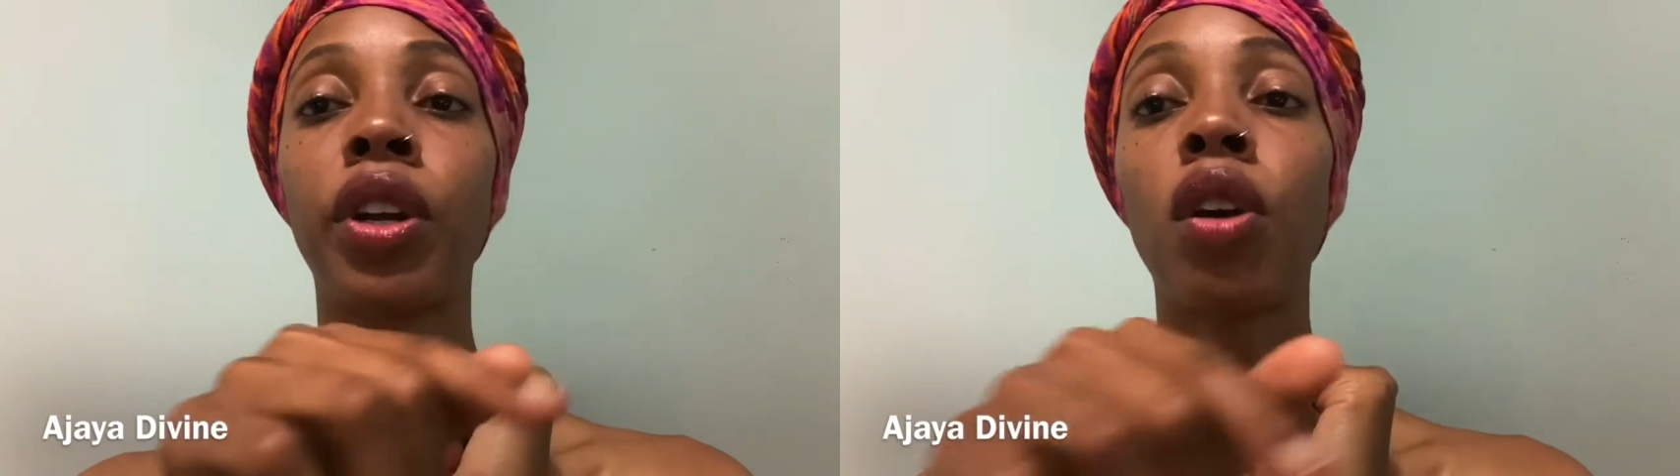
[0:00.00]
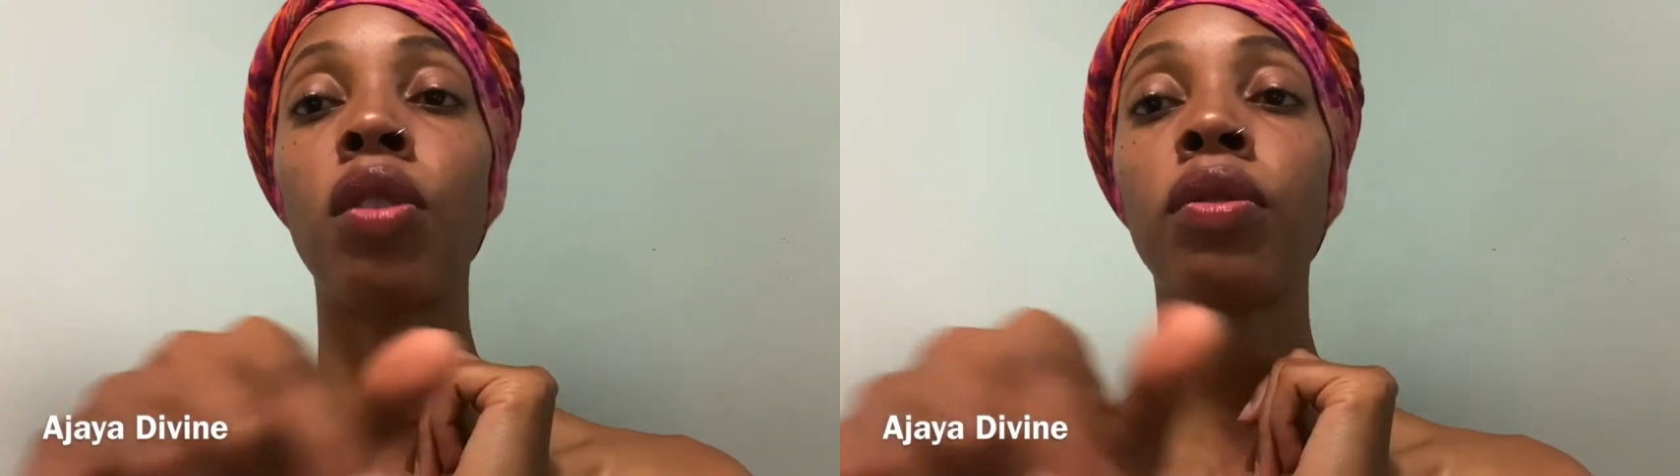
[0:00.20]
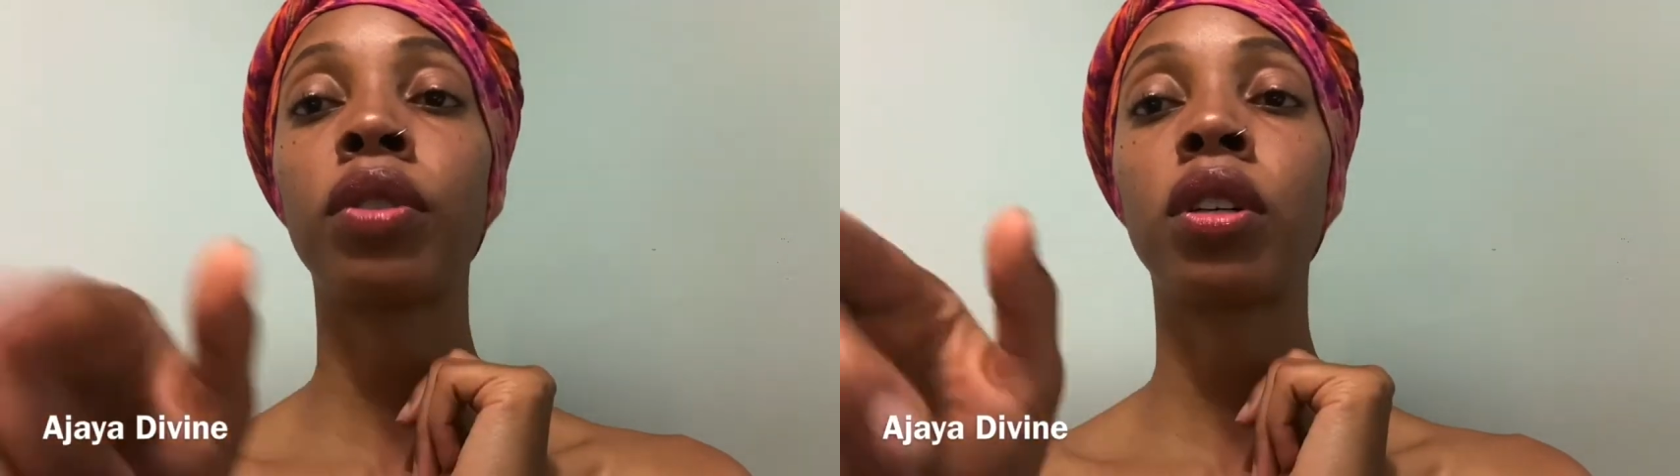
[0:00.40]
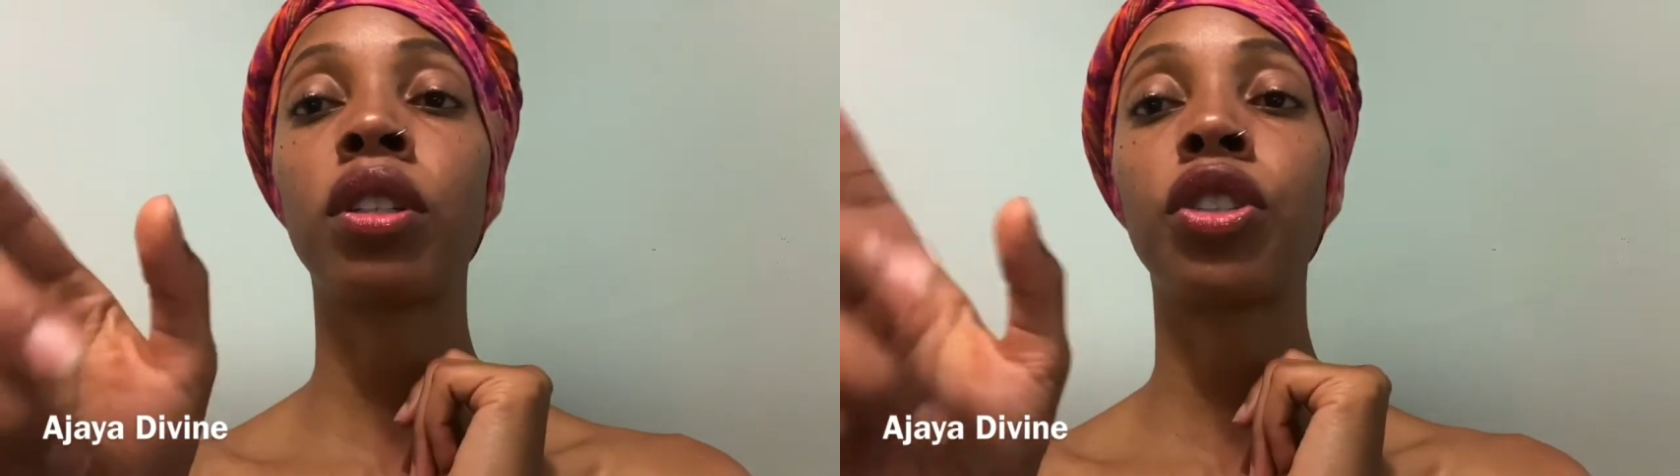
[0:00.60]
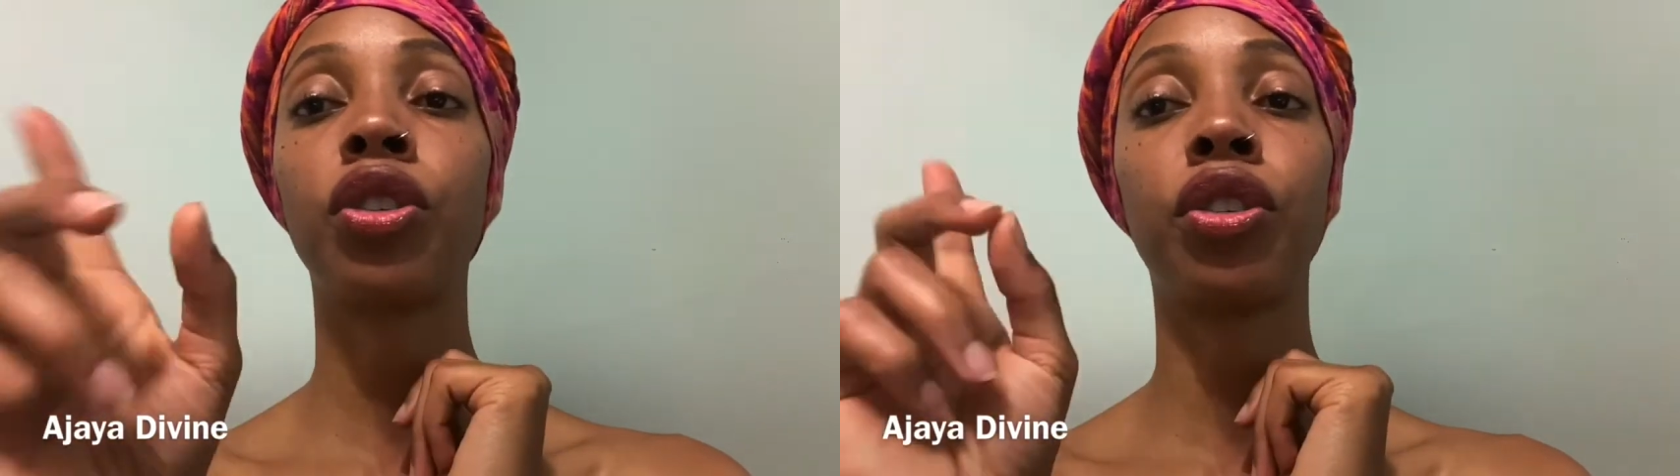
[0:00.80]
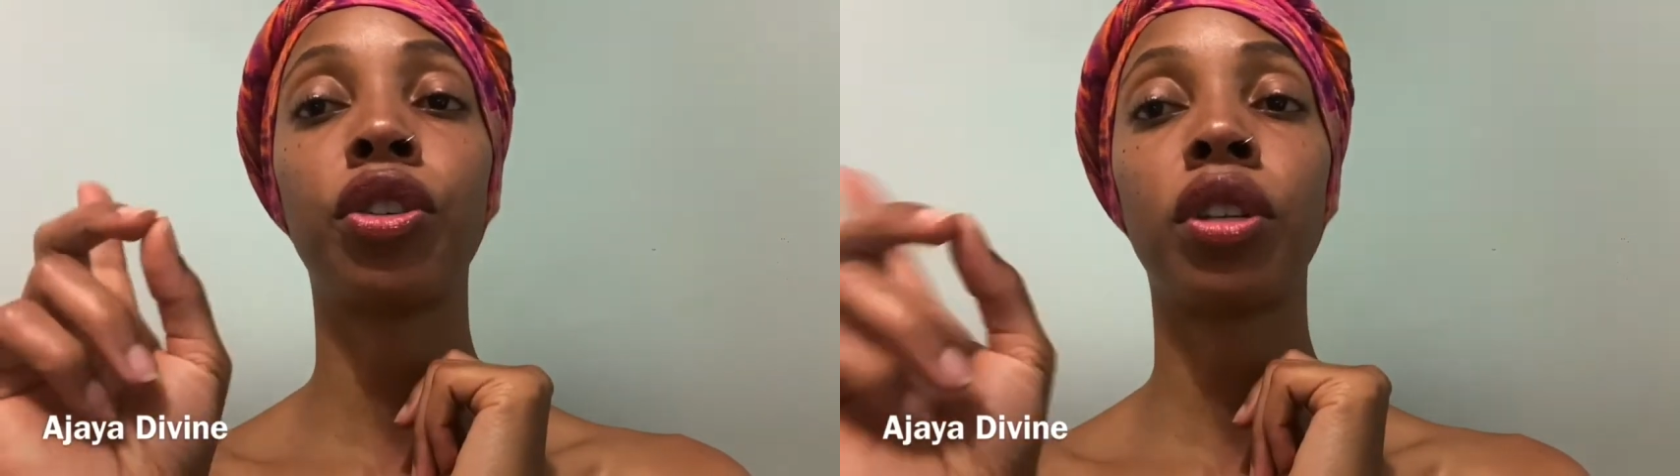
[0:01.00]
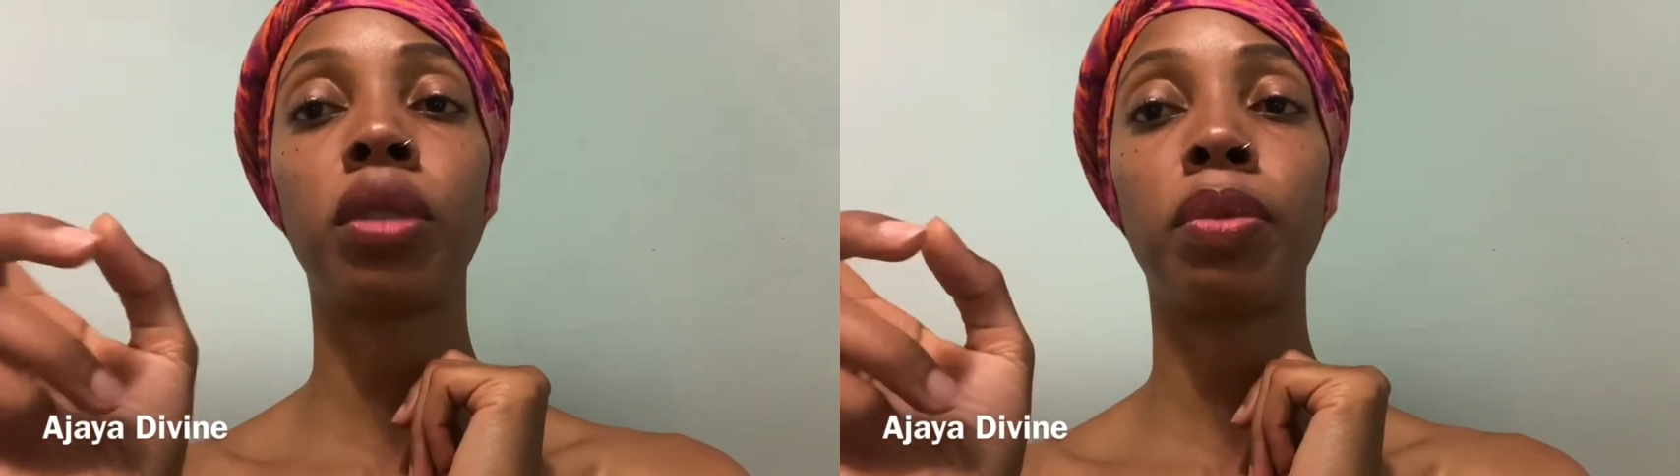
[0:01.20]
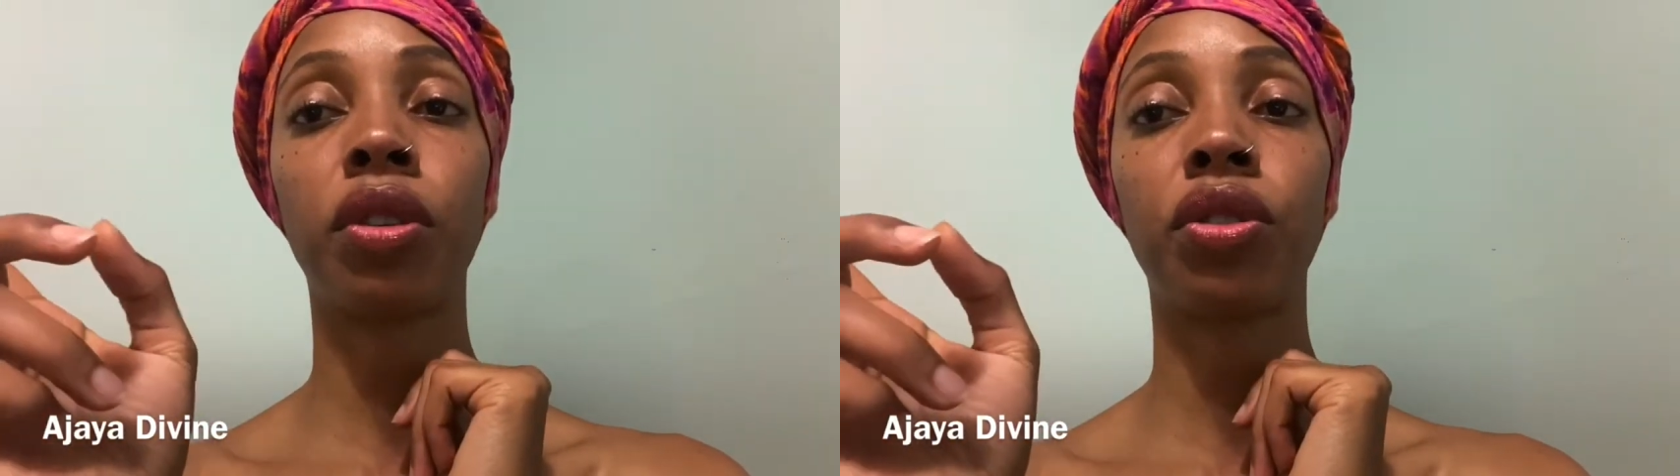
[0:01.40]
over to your
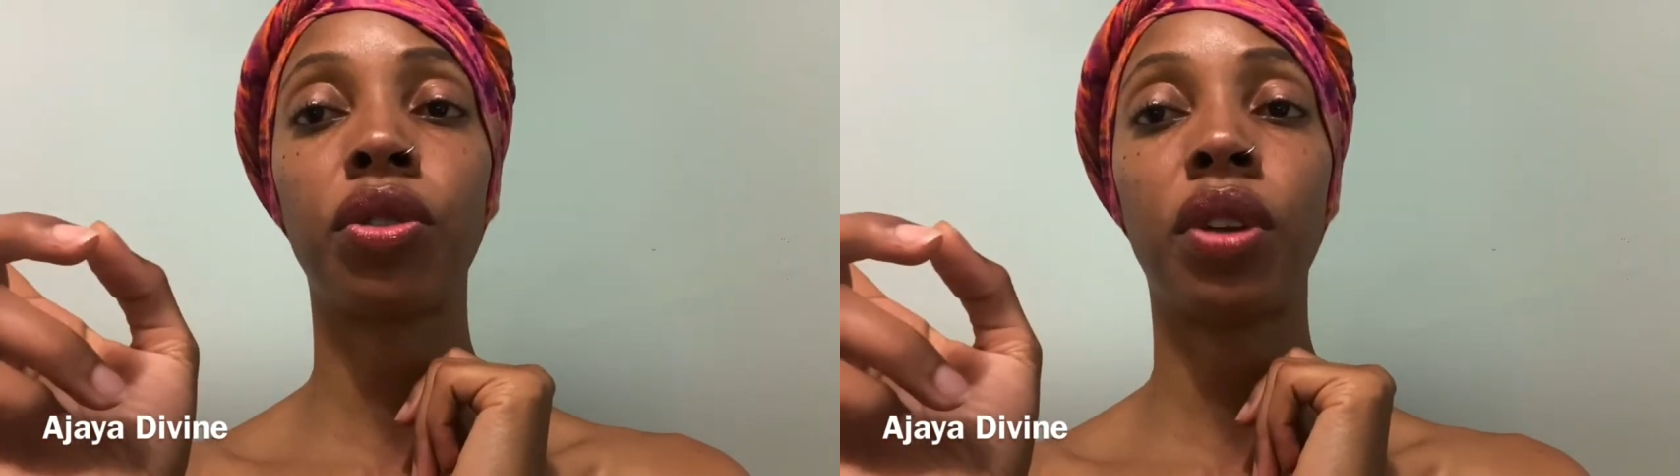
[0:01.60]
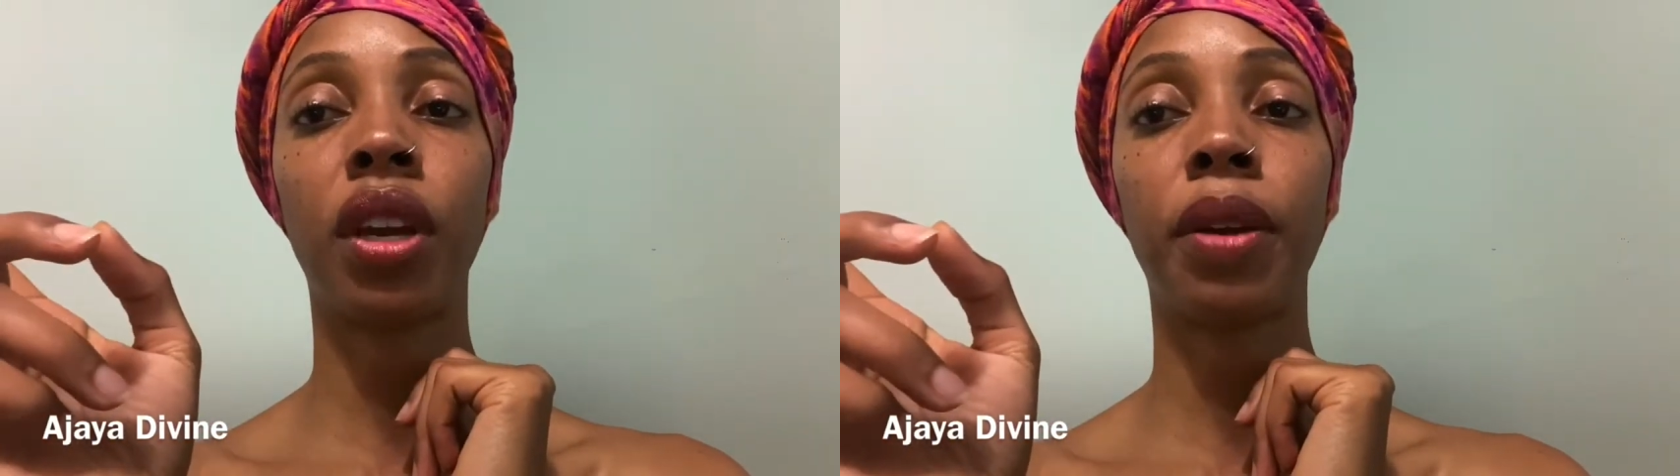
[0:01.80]
spiritual name.